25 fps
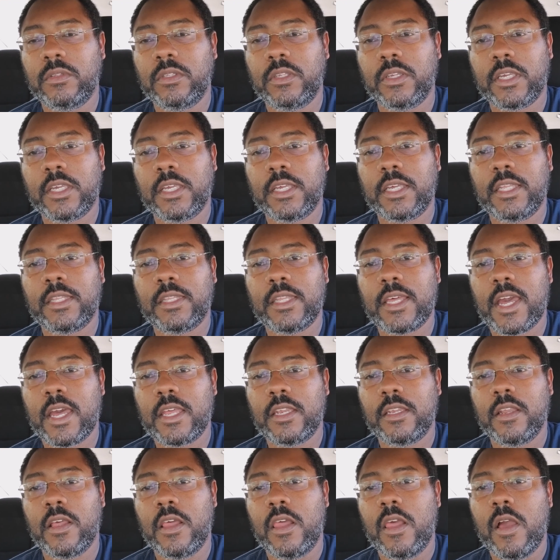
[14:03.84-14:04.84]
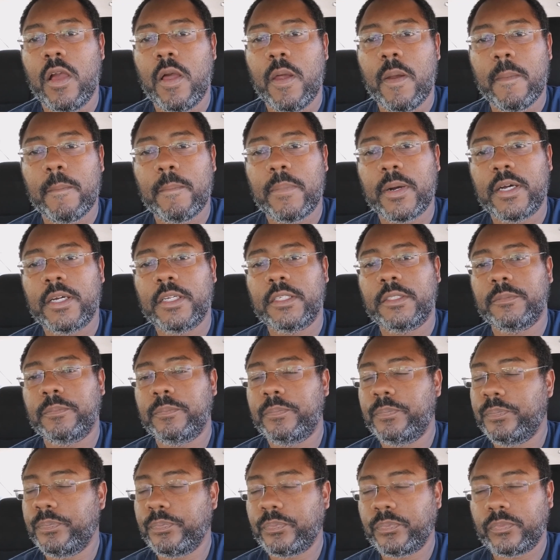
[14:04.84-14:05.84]
looking at that. But
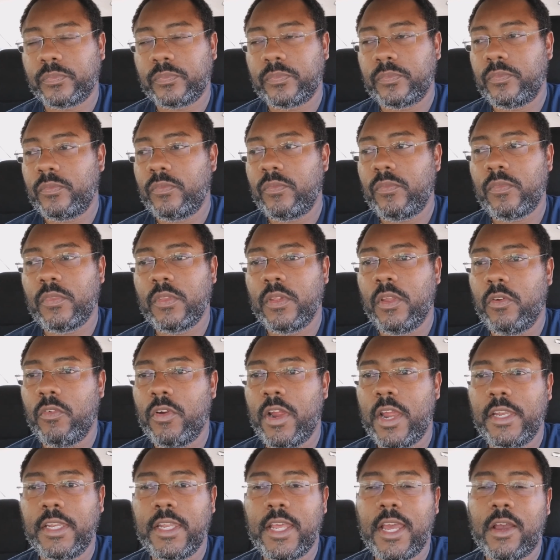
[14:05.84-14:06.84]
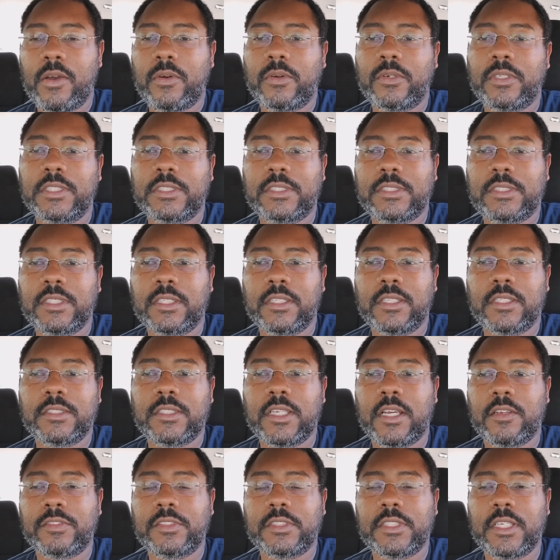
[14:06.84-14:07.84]
right now, it's still a
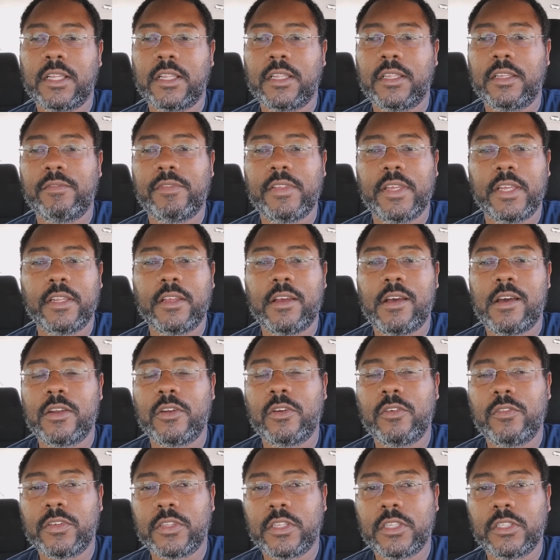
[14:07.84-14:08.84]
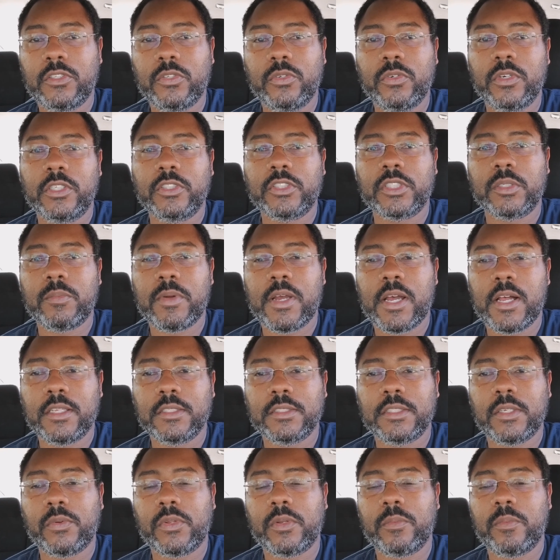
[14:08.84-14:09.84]
tough sell. If they'd gone over the 200
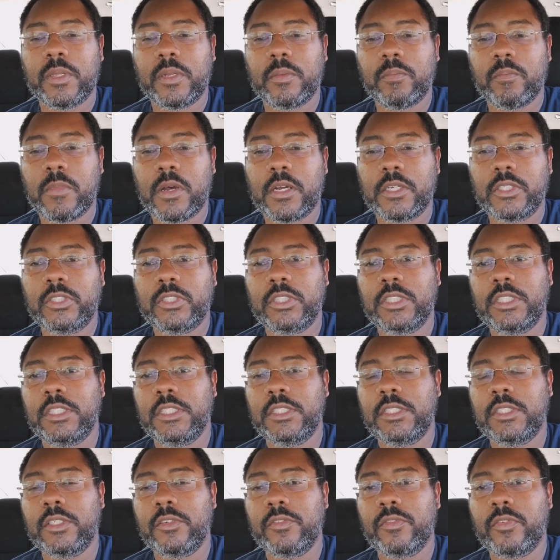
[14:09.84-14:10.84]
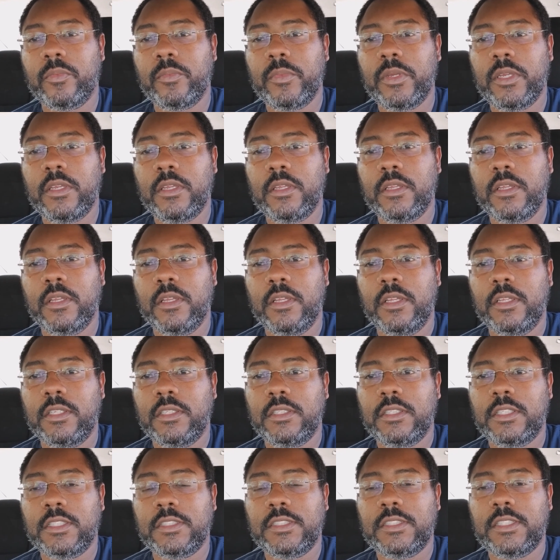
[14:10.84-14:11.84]
miles, it would have been much easier for me
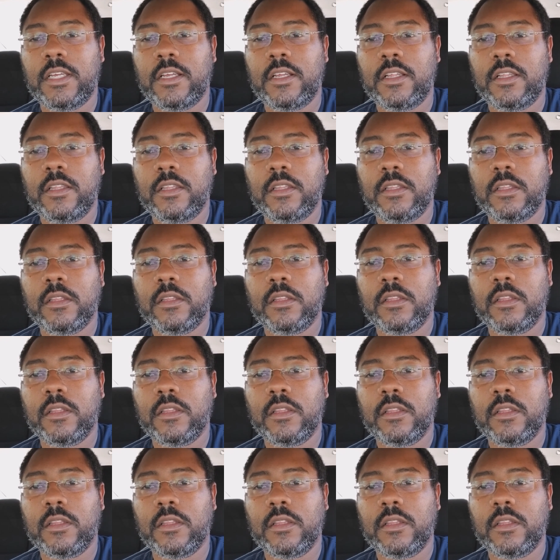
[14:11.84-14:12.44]
to sell,